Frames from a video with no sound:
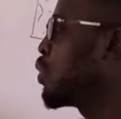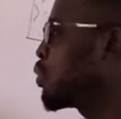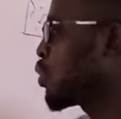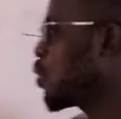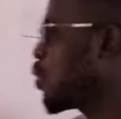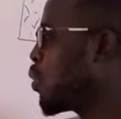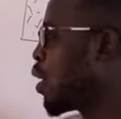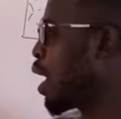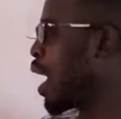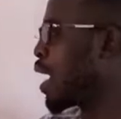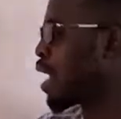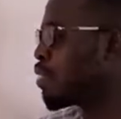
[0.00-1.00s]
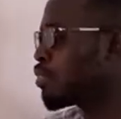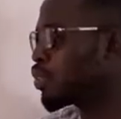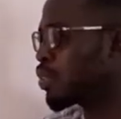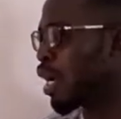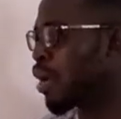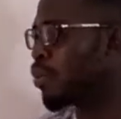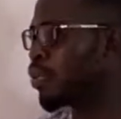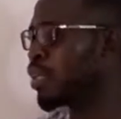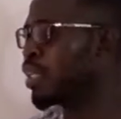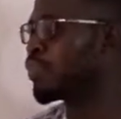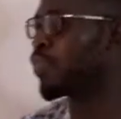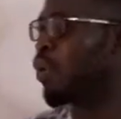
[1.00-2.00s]
So I have to
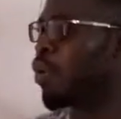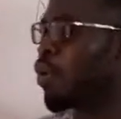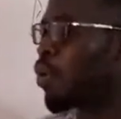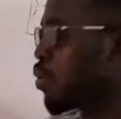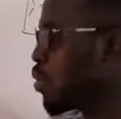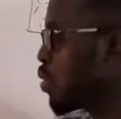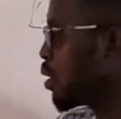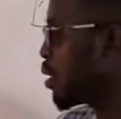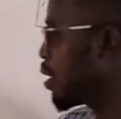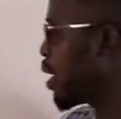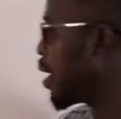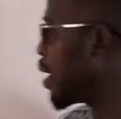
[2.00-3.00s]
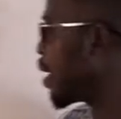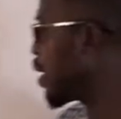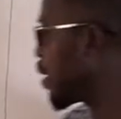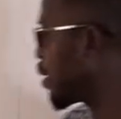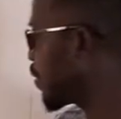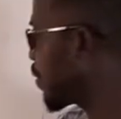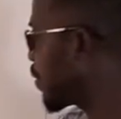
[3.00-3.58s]
calculate for the